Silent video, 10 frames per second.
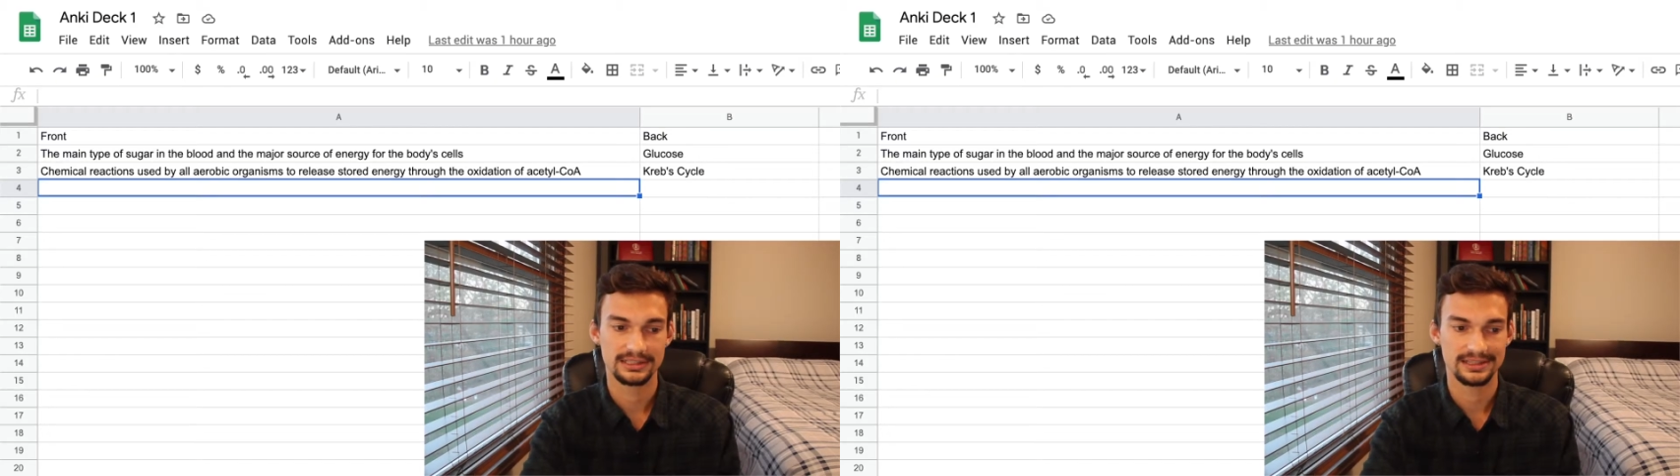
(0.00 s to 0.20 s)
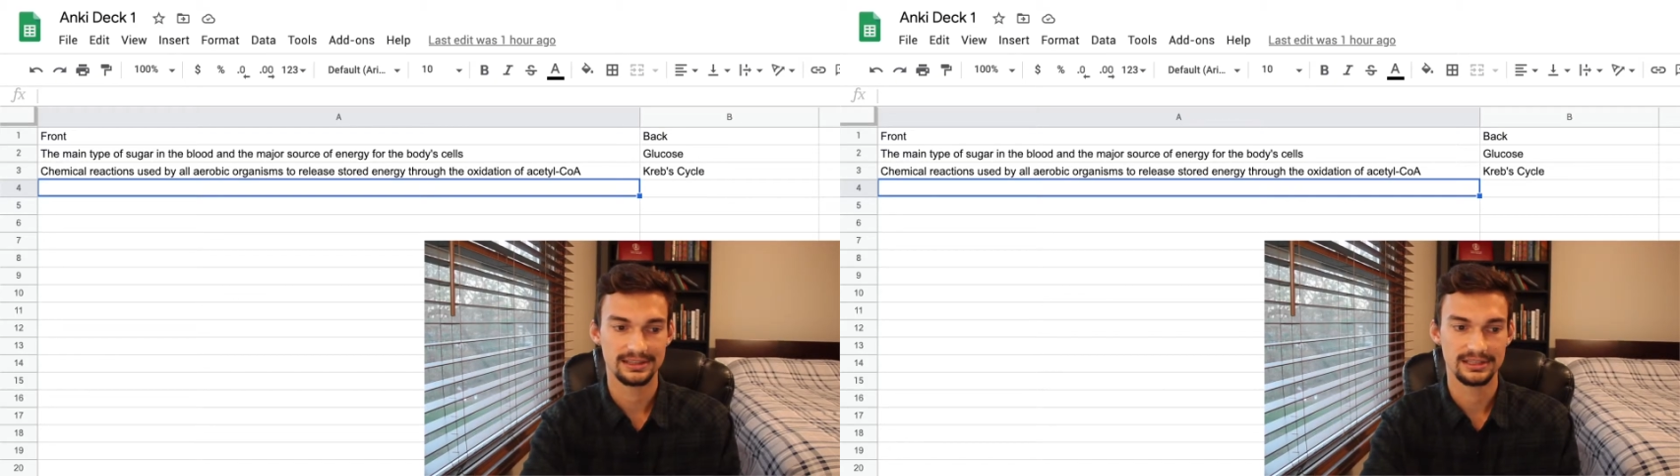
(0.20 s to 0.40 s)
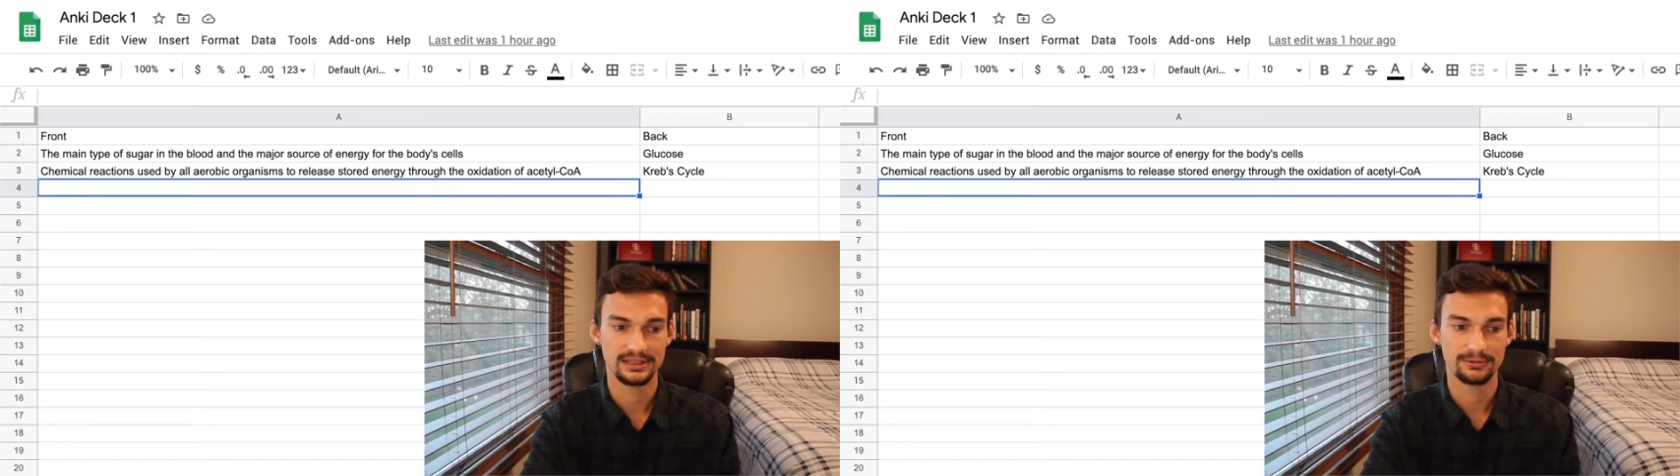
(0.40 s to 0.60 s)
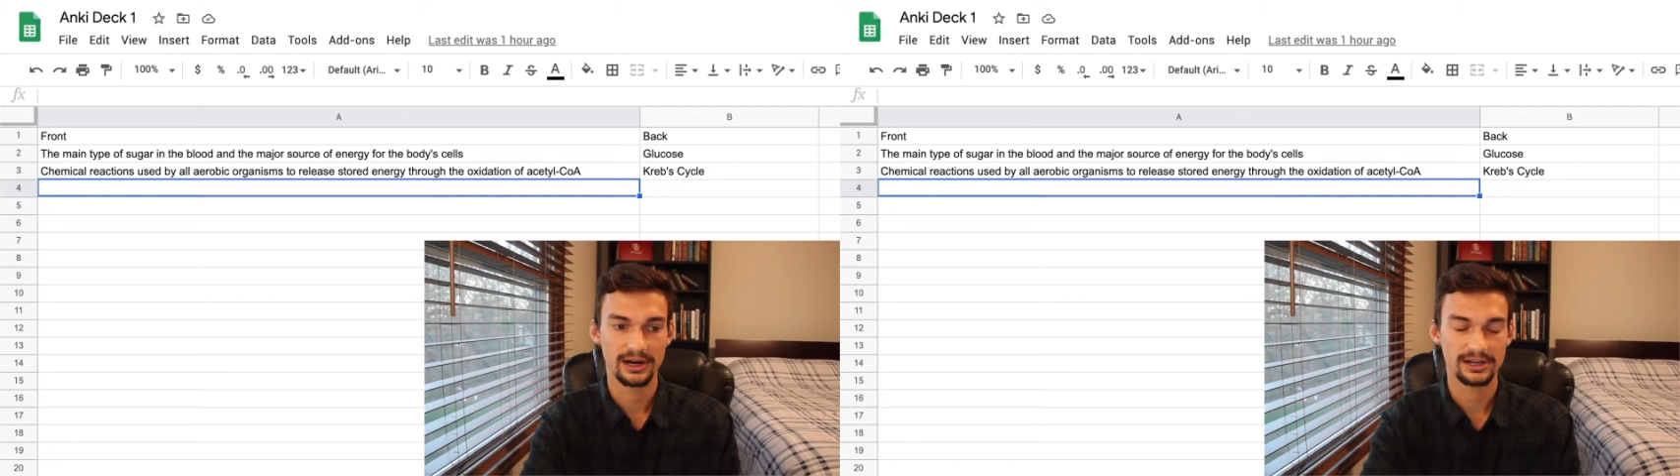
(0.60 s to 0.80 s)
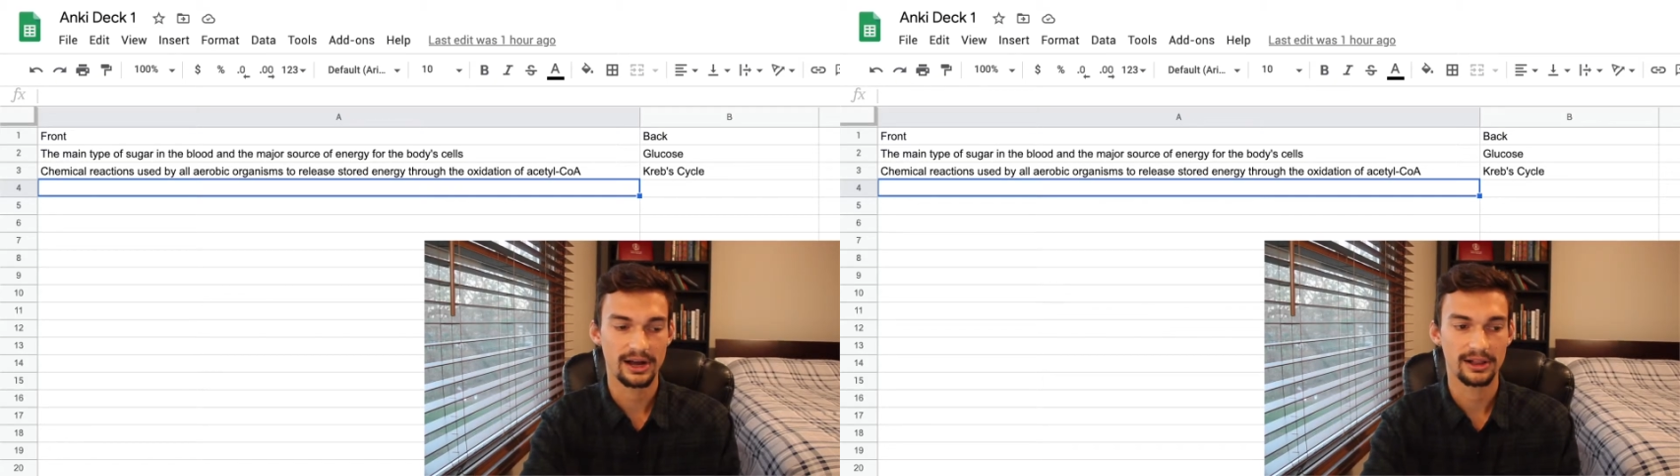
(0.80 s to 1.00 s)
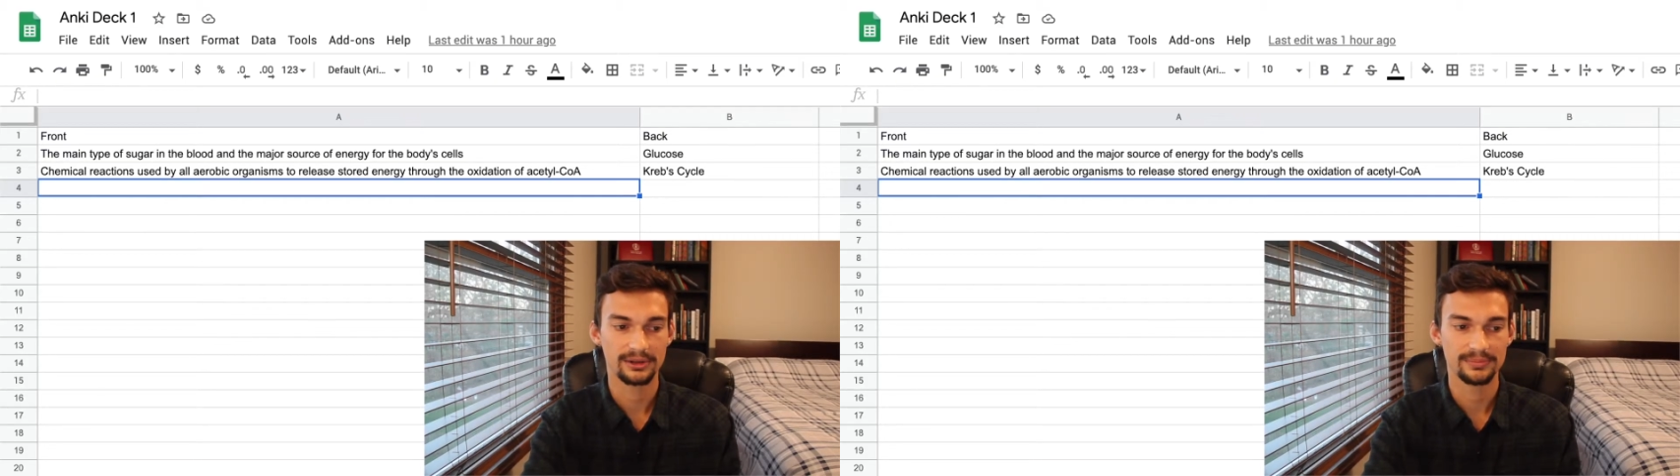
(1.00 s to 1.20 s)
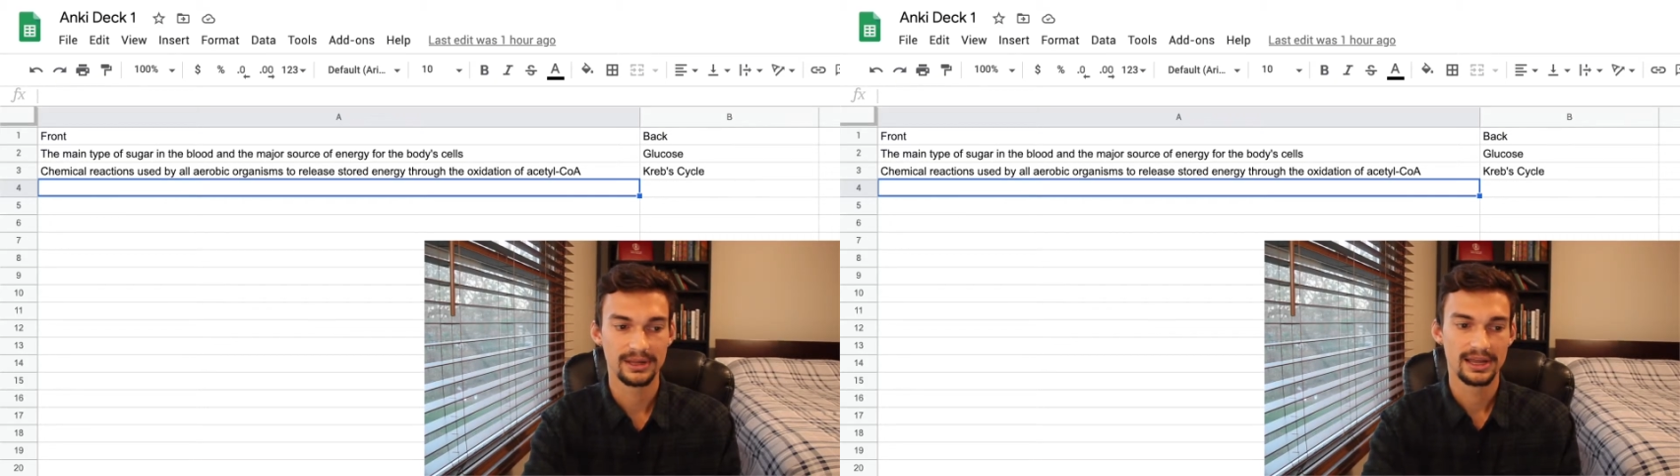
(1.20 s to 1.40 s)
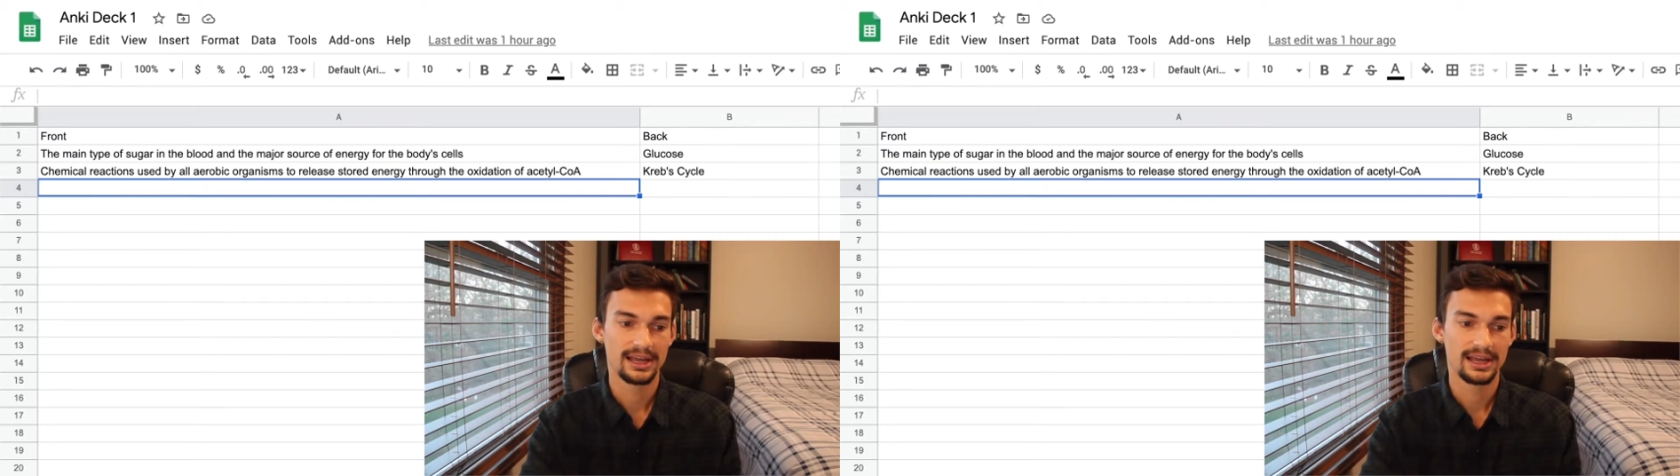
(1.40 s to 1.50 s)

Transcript: in the right column,